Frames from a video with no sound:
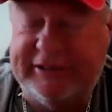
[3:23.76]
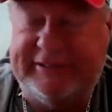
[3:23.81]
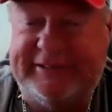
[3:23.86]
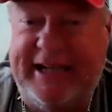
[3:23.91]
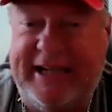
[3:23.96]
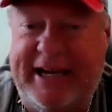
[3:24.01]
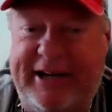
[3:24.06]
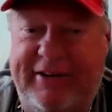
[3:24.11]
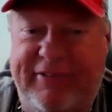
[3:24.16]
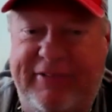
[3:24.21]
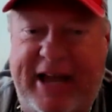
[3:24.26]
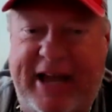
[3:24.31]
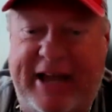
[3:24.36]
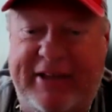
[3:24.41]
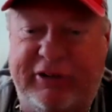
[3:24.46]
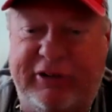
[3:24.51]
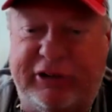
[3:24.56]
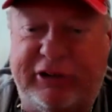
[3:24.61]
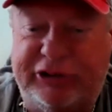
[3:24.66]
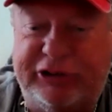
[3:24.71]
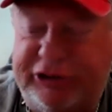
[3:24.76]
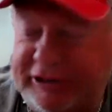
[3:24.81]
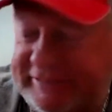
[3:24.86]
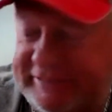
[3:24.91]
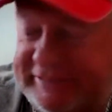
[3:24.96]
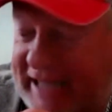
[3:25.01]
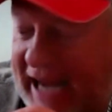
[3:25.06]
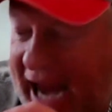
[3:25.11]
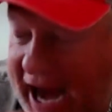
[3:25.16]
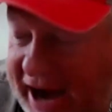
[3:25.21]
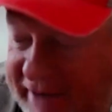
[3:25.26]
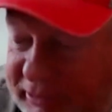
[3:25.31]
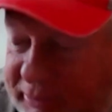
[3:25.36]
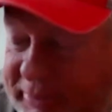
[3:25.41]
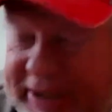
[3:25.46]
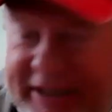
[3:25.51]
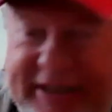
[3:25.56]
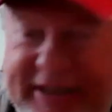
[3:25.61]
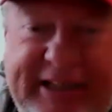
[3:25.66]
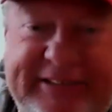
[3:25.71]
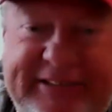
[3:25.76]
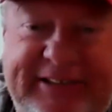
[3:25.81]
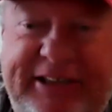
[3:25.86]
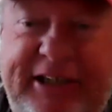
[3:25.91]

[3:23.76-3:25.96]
estate that there's just everybody does